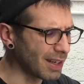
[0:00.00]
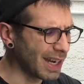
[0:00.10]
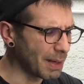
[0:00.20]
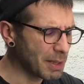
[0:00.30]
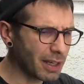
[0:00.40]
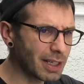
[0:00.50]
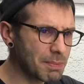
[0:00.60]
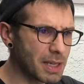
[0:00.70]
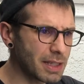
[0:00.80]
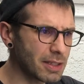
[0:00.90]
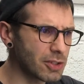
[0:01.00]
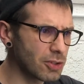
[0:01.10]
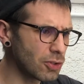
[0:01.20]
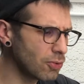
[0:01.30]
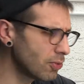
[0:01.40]
I'm not going to make this
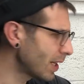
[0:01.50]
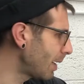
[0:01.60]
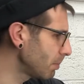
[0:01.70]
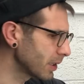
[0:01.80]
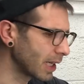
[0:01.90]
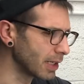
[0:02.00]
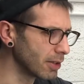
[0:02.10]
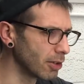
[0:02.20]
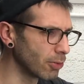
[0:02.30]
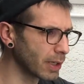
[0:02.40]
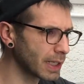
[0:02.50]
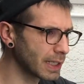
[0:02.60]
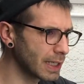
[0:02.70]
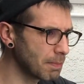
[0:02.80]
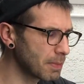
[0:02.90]
too complicated, though. We're going to
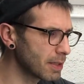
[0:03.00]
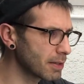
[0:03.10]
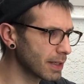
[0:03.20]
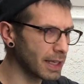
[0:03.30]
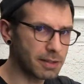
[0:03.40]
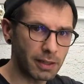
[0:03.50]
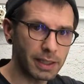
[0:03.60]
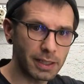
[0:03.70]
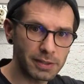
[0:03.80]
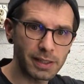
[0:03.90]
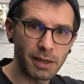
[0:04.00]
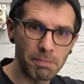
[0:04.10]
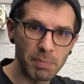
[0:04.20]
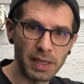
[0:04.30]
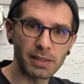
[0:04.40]
keep this as, like I said, our
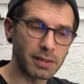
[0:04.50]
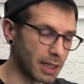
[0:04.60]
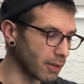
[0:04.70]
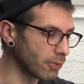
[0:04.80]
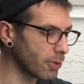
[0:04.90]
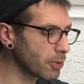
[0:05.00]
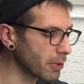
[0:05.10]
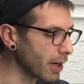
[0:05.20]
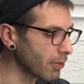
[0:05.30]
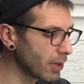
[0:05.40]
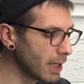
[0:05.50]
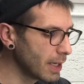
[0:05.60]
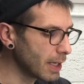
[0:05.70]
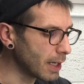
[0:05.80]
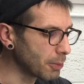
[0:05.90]
baseline photograph,
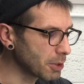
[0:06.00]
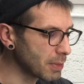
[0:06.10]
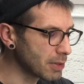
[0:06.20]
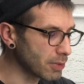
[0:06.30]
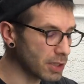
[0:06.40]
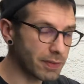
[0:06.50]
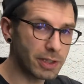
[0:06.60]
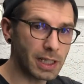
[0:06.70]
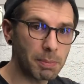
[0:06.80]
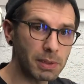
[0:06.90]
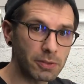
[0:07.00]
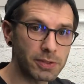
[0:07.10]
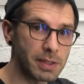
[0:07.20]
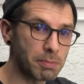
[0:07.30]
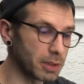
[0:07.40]
which means we just have a couple of
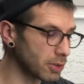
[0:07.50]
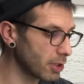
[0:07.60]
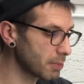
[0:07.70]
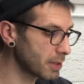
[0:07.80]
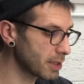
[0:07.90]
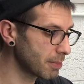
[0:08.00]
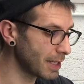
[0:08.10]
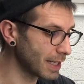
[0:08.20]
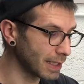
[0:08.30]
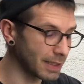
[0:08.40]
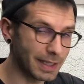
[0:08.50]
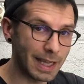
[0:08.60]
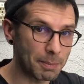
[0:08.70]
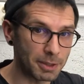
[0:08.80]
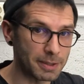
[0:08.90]
simple adjustments to make on the
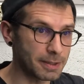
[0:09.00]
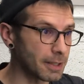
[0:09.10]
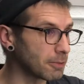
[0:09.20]
camera itself.